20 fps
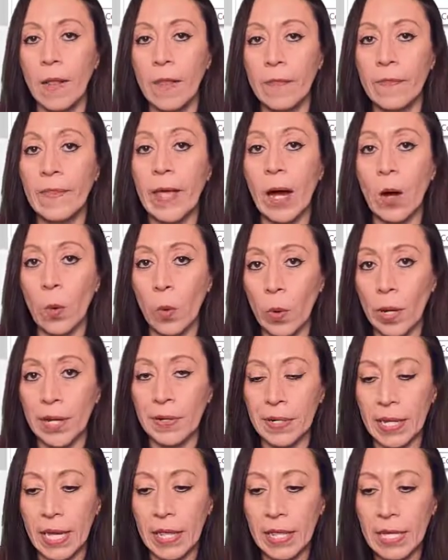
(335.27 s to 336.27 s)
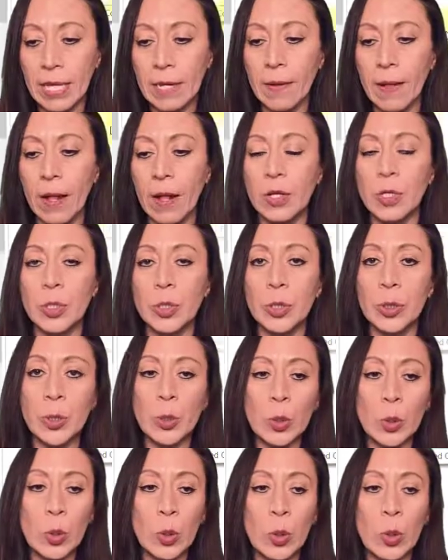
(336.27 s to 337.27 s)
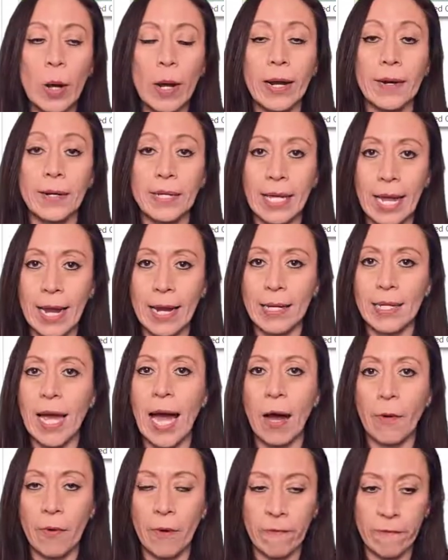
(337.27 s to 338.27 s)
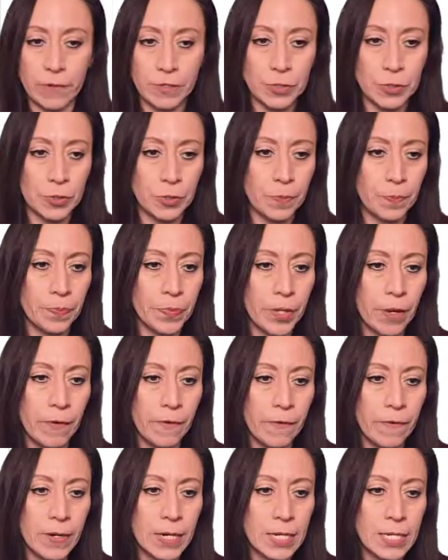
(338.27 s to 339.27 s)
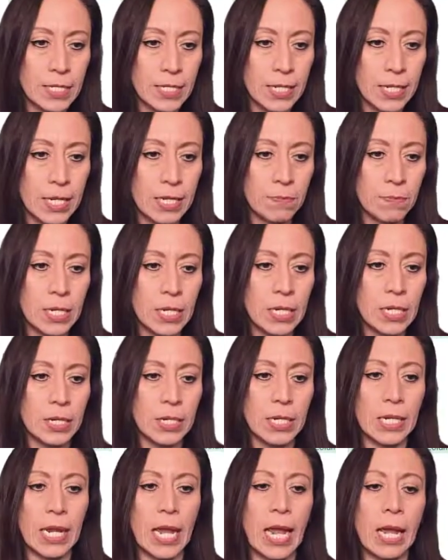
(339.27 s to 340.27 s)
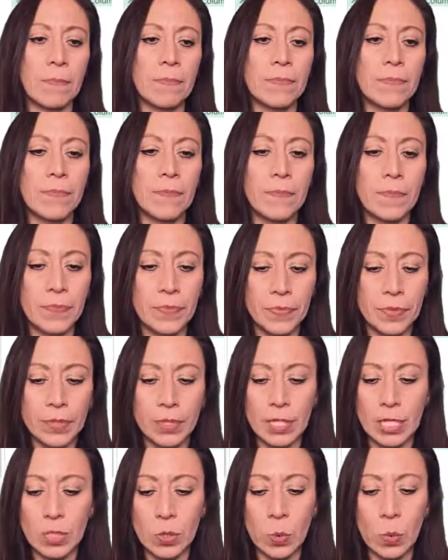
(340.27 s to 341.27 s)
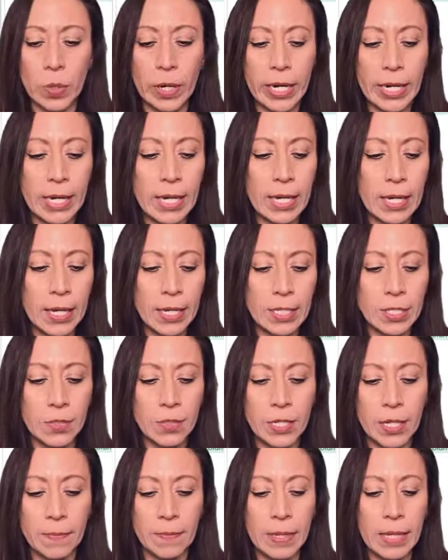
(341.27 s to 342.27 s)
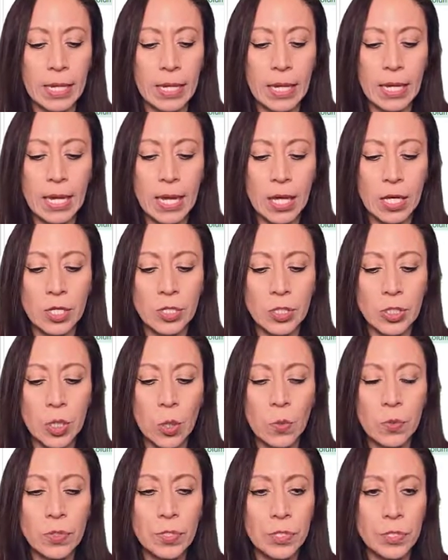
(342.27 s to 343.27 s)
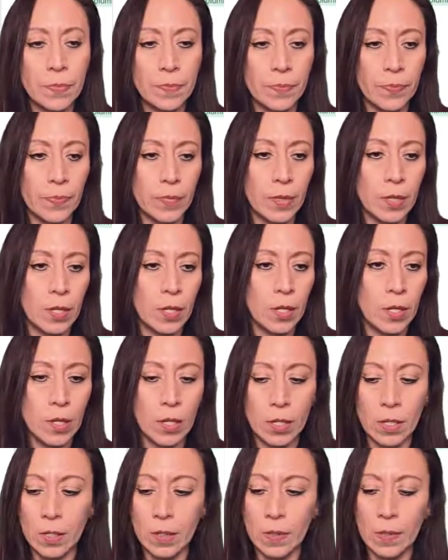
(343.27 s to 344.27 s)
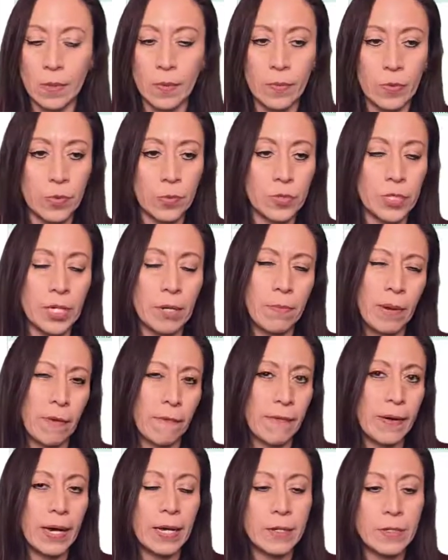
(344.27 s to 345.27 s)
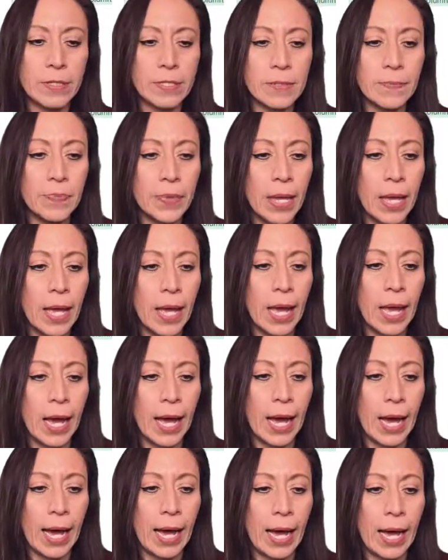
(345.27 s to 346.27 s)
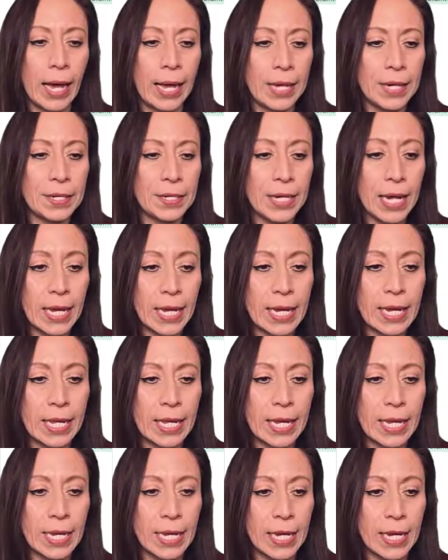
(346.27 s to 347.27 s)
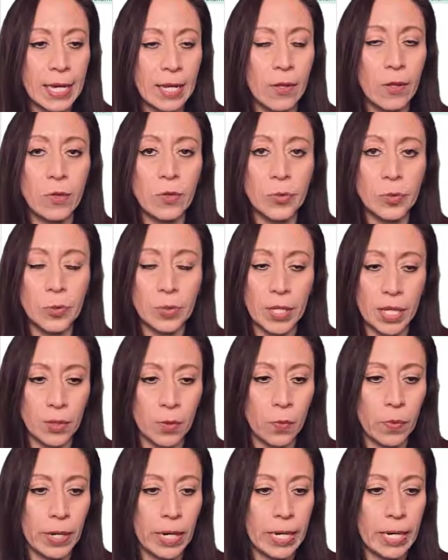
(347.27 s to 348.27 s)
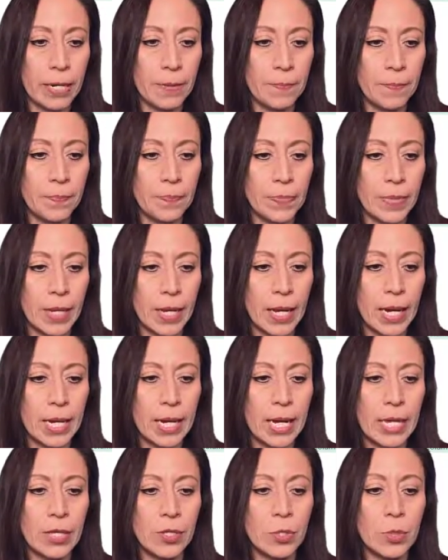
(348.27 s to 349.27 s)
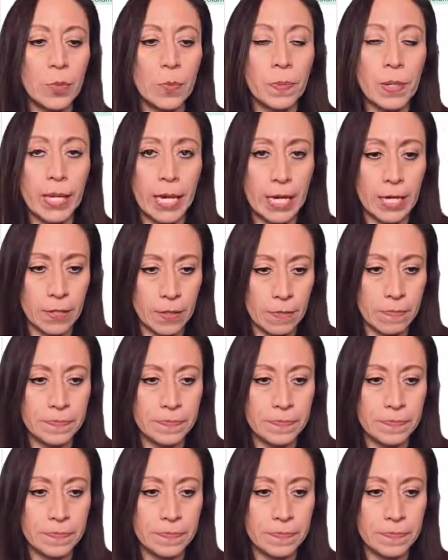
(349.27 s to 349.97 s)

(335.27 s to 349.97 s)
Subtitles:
Now we're ready to create our function. First, let me rename this query. It's gonna be zones. Those are my files. I right click to that query and I duplicate.